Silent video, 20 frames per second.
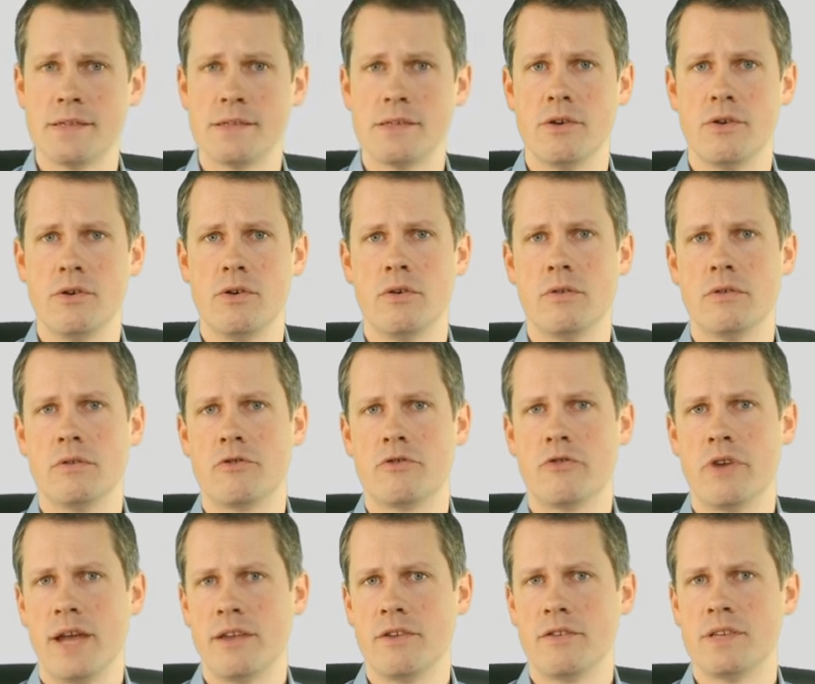so
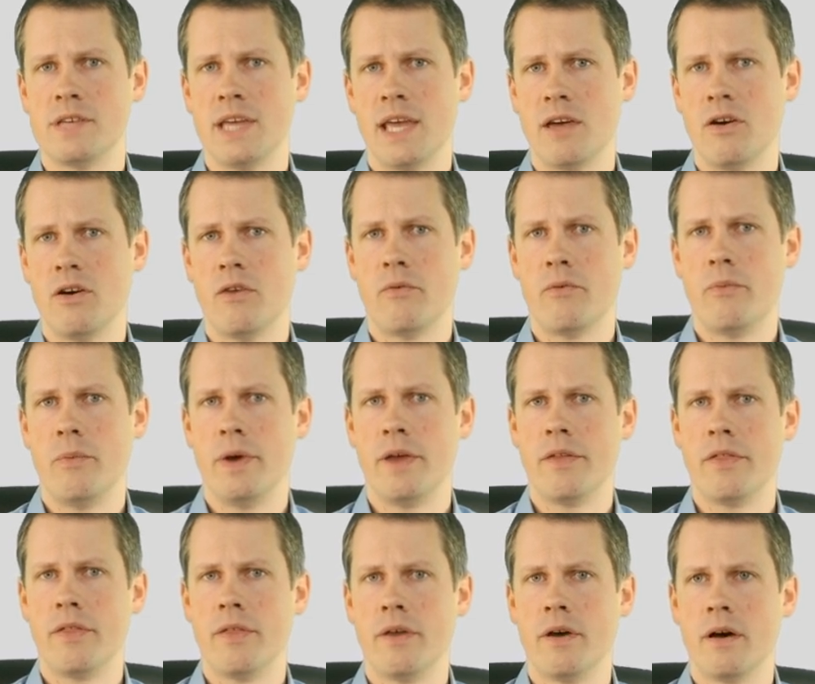trying to take off
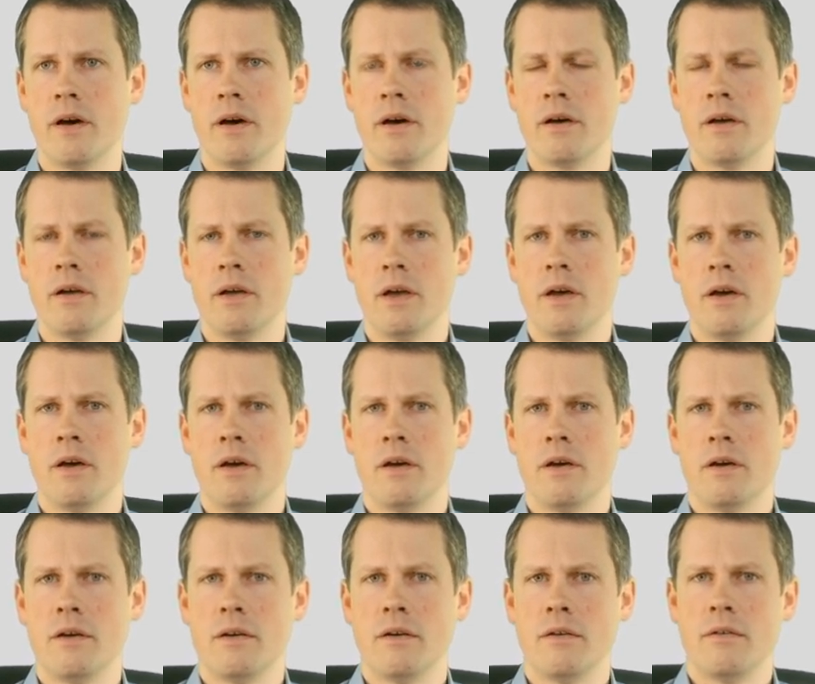without
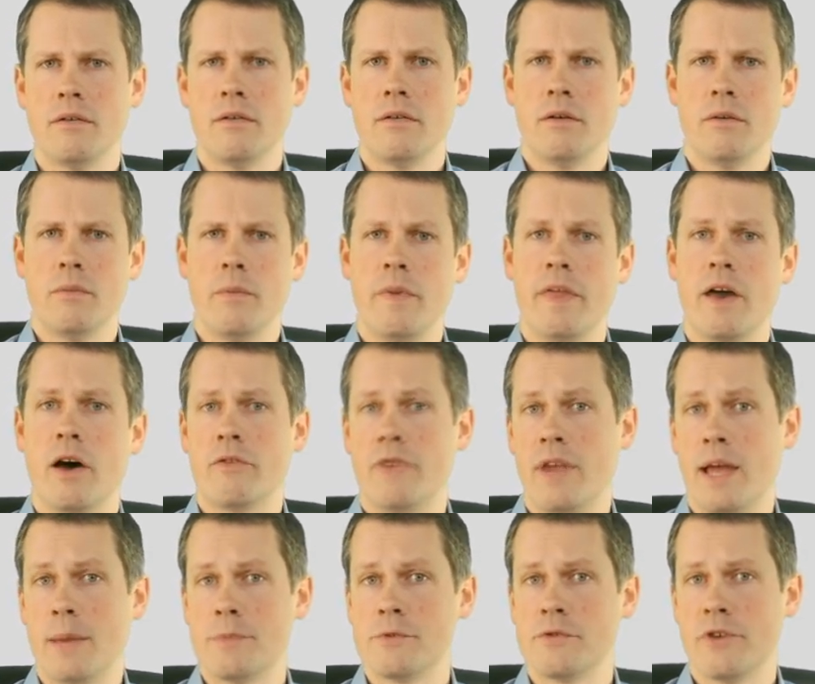
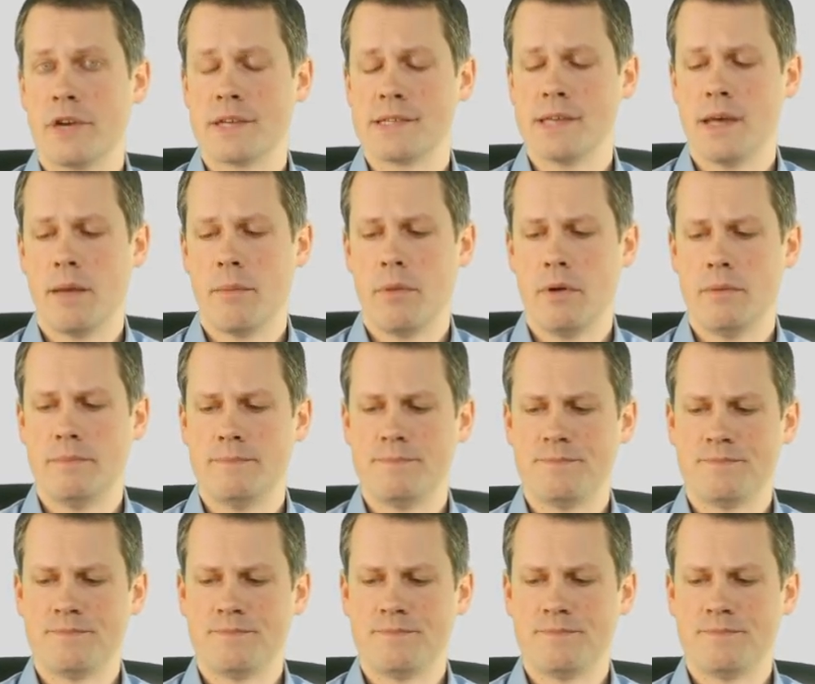flaps, for example.